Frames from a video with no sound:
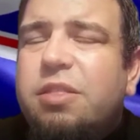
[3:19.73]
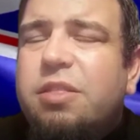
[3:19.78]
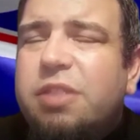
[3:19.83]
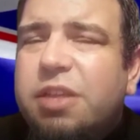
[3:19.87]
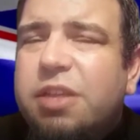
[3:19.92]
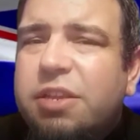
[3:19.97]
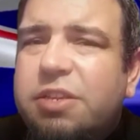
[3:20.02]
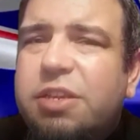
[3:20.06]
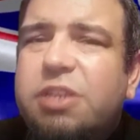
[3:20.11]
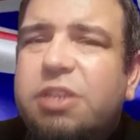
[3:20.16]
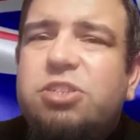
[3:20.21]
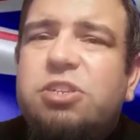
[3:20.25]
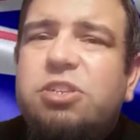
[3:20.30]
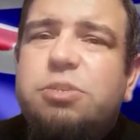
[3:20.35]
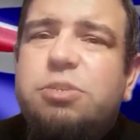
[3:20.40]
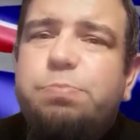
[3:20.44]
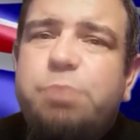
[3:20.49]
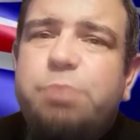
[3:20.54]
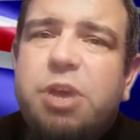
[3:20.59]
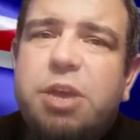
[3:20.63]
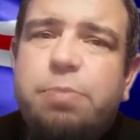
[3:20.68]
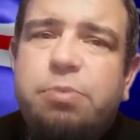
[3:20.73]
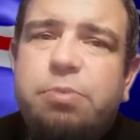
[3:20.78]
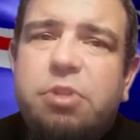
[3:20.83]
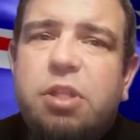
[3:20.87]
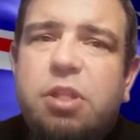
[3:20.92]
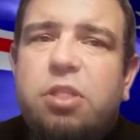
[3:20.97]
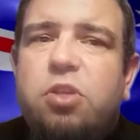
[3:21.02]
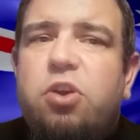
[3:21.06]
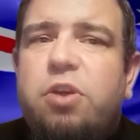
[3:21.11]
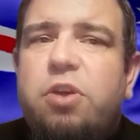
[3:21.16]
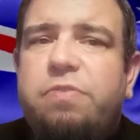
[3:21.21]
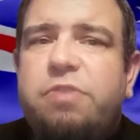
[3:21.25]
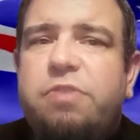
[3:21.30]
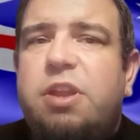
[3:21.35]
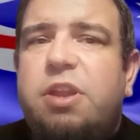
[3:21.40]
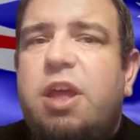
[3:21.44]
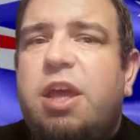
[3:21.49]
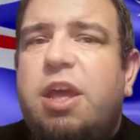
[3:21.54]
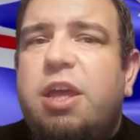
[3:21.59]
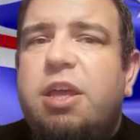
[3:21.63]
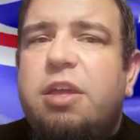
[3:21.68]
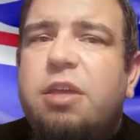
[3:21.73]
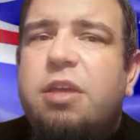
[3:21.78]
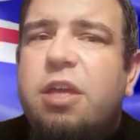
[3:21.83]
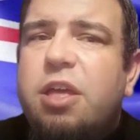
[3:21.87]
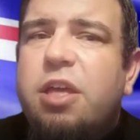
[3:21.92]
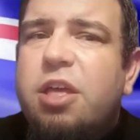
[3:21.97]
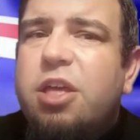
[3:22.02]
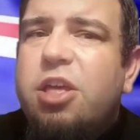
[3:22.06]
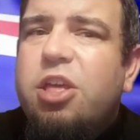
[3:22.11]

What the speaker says: the Indigenous people alive today